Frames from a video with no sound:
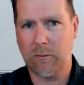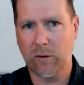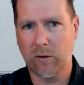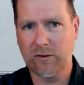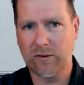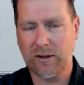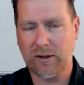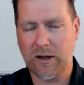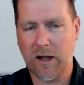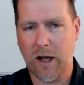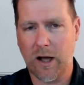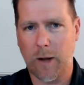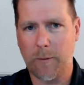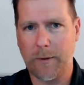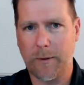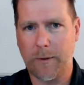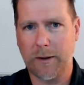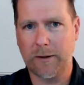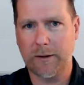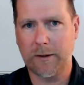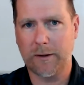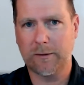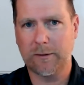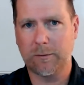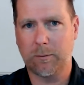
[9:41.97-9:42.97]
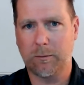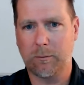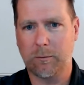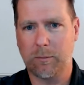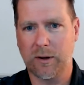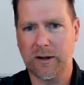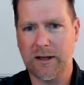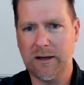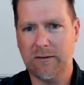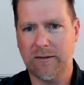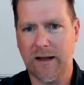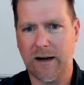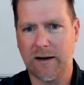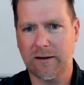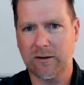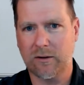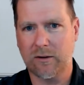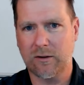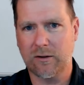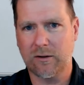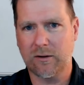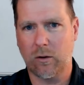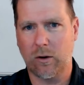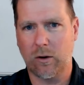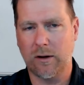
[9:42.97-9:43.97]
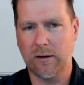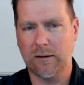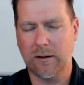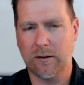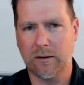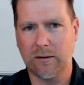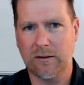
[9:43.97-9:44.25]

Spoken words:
most economists believe that it's going